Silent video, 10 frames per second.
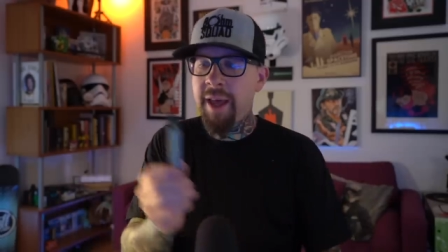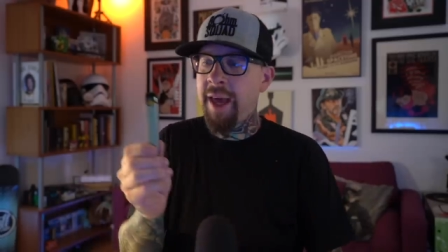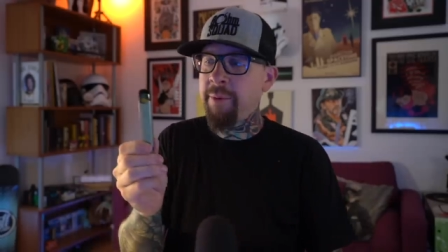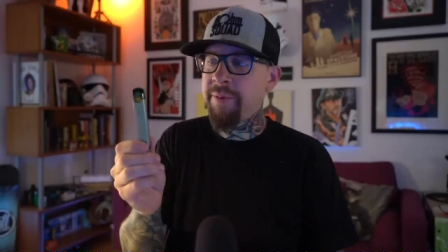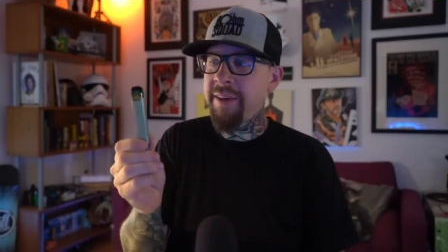
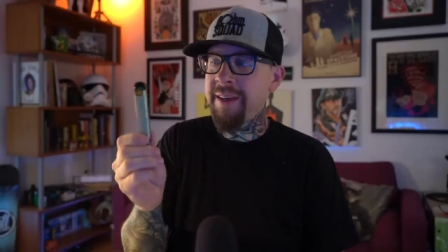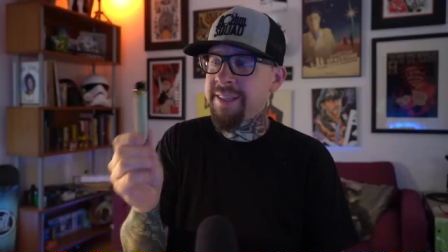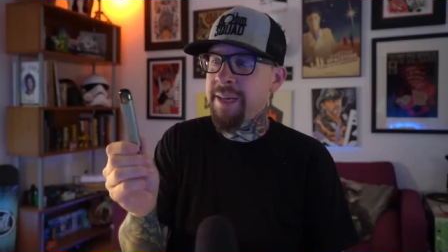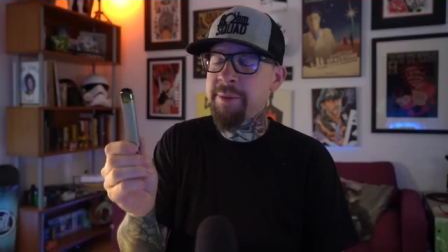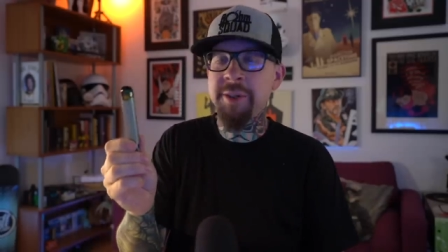and with the
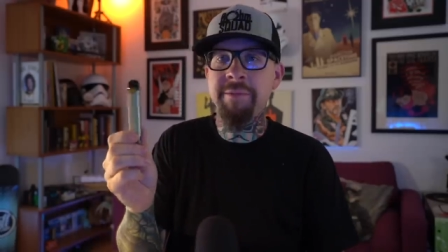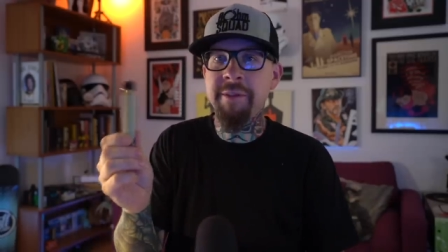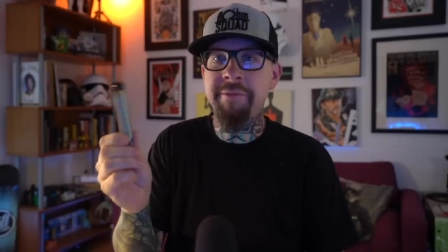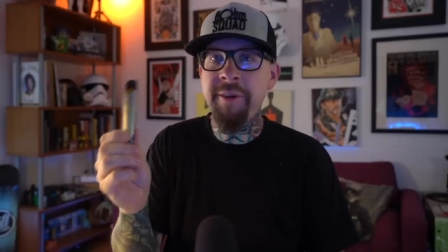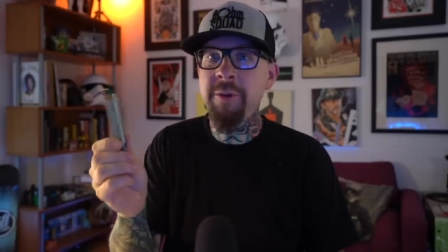exception of
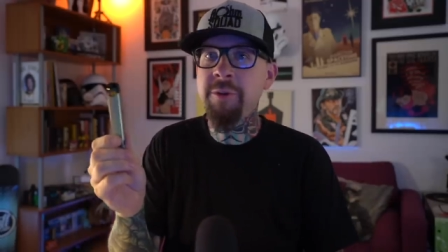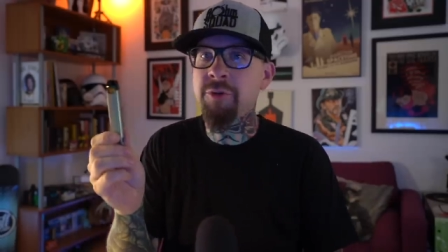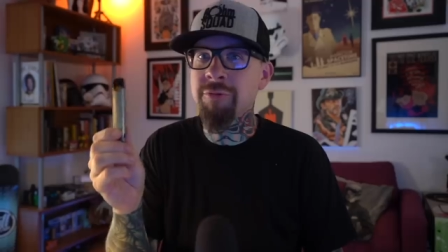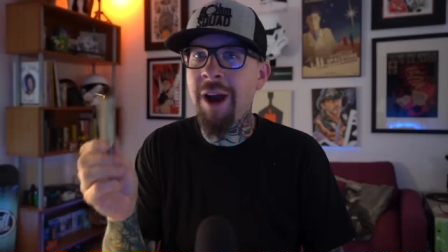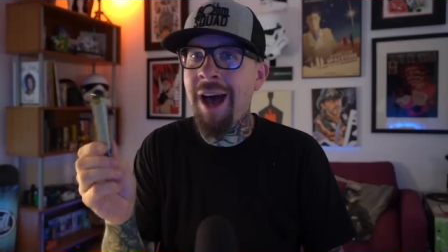the few
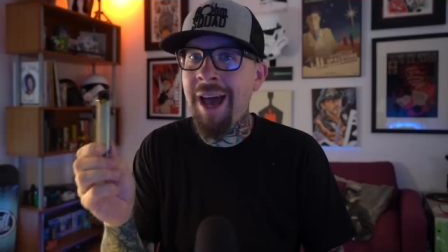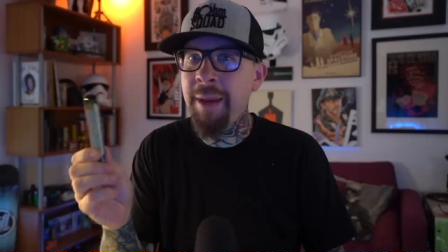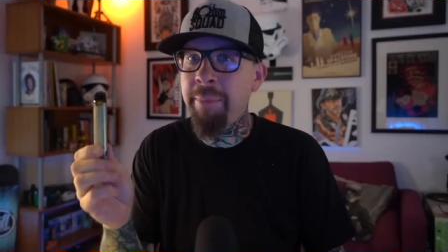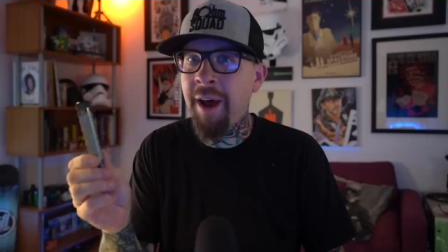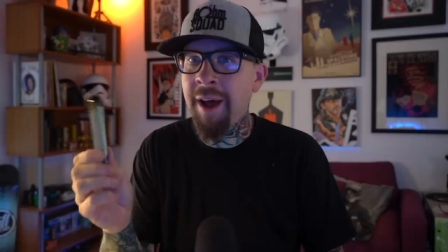
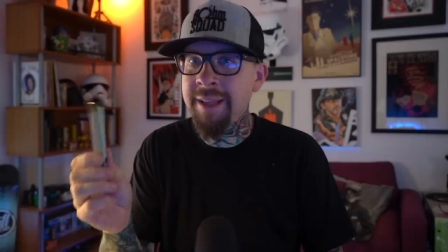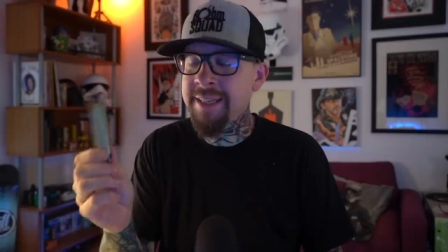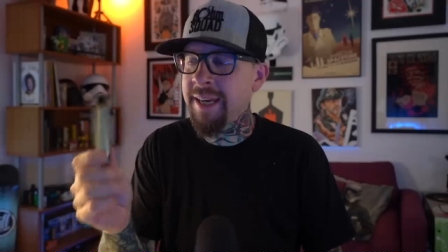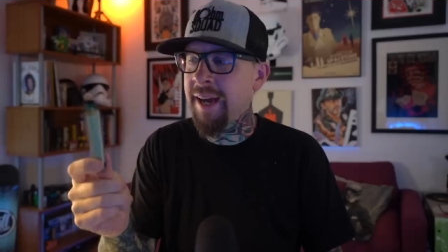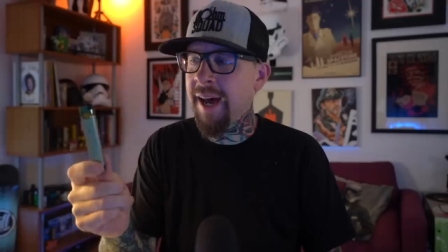dry
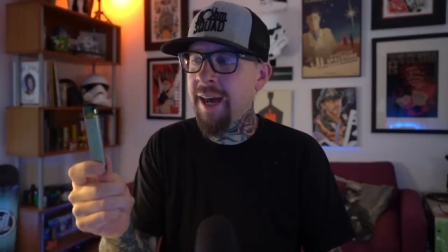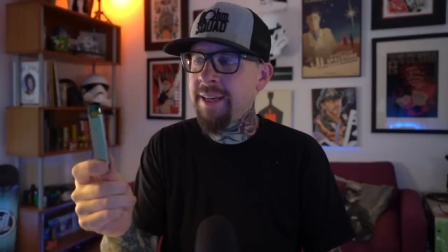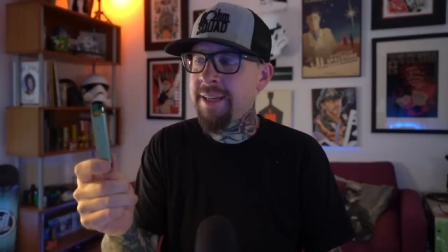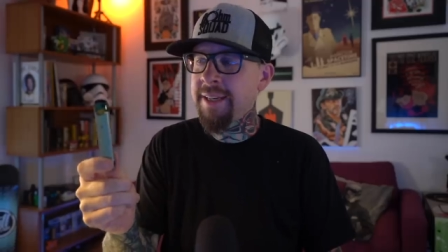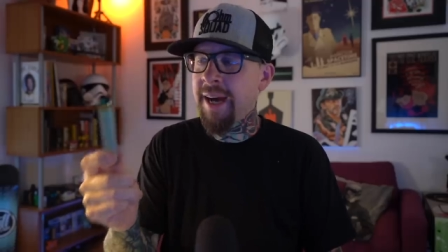pods I got,